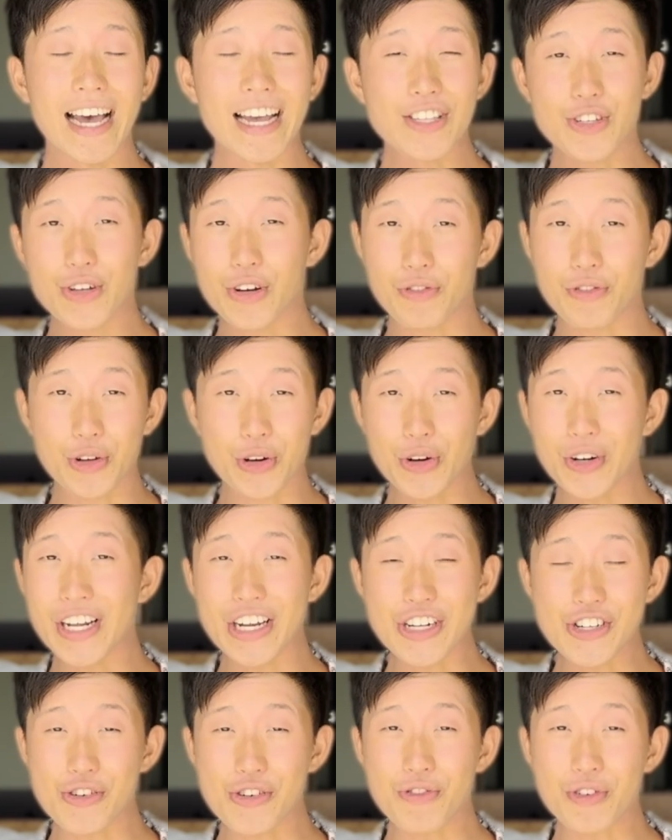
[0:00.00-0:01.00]
And so if you're an
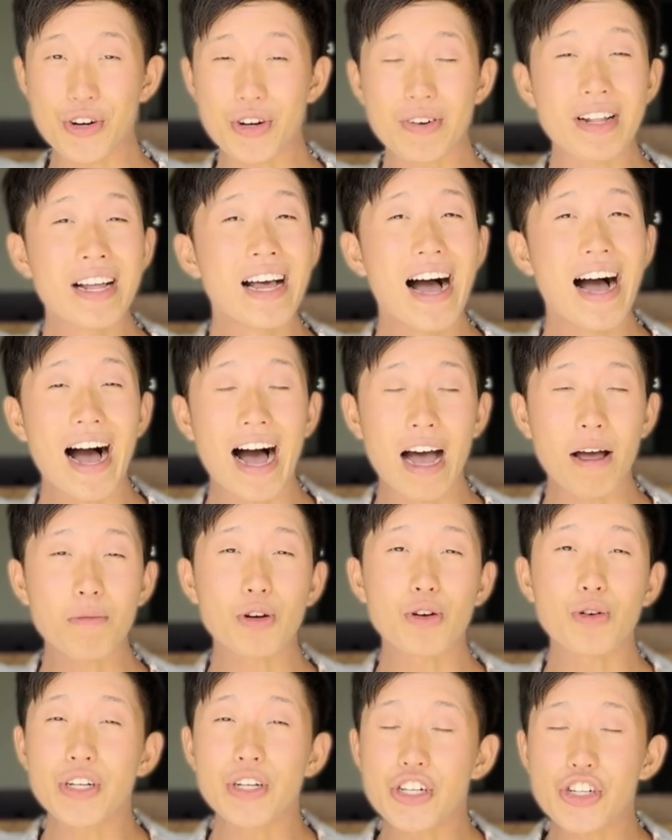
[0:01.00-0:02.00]
introvert, I'm
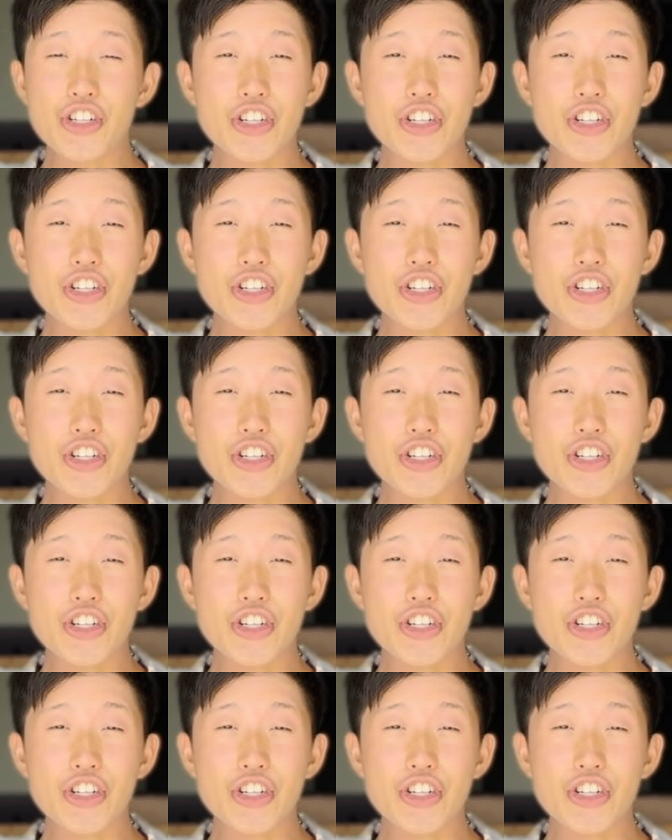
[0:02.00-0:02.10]
going to